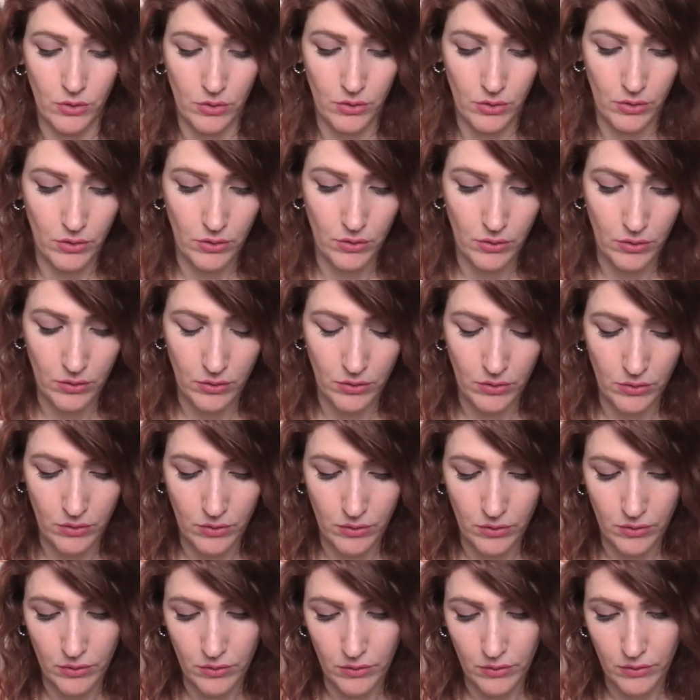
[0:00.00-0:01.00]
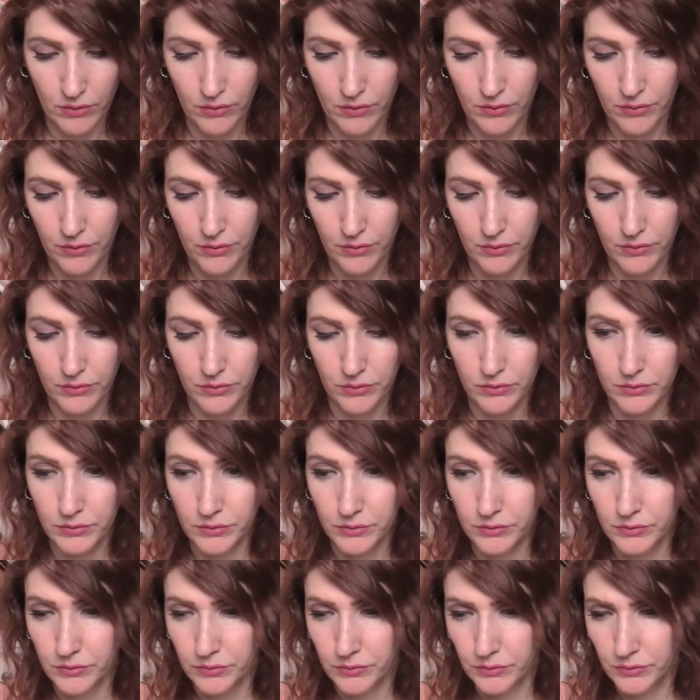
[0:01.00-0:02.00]

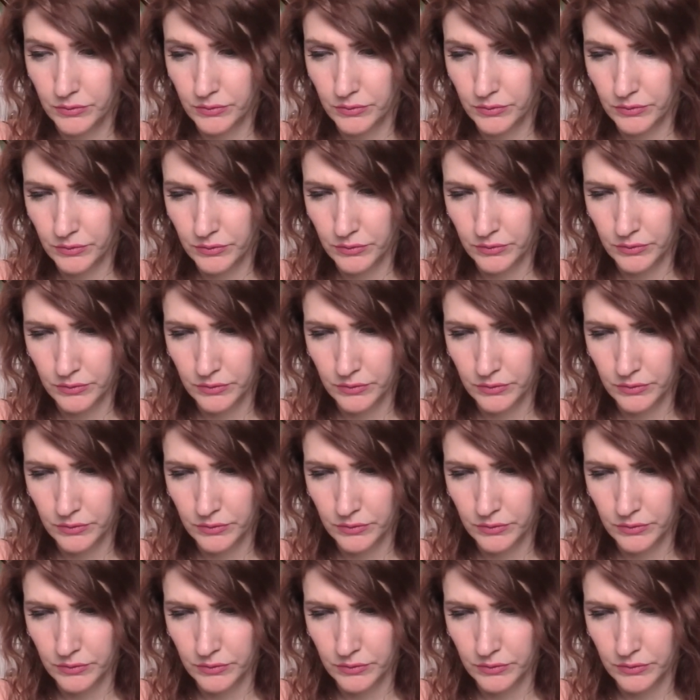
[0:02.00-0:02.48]
Nothing is said.